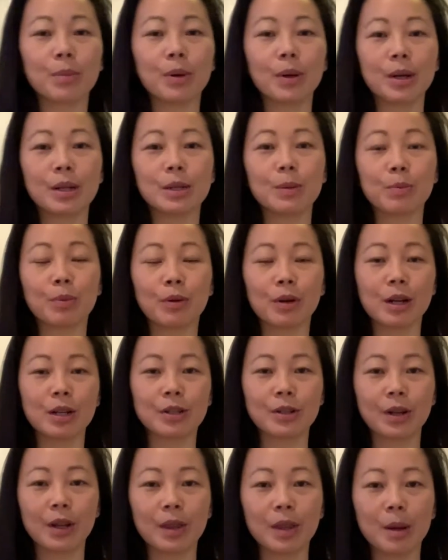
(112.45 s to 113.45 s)
put
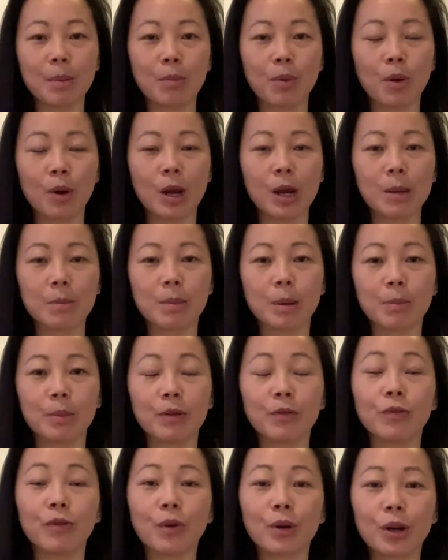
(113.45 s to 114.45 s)
pressure on that point, but
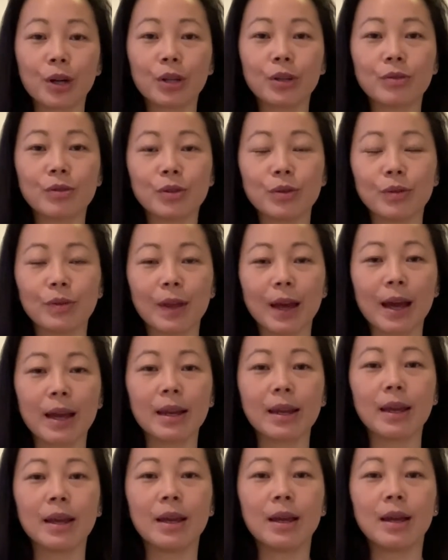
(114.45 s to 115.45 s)
before you do
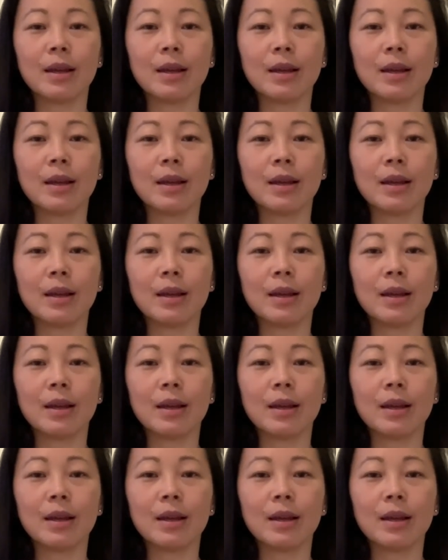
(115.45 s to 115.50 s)
that,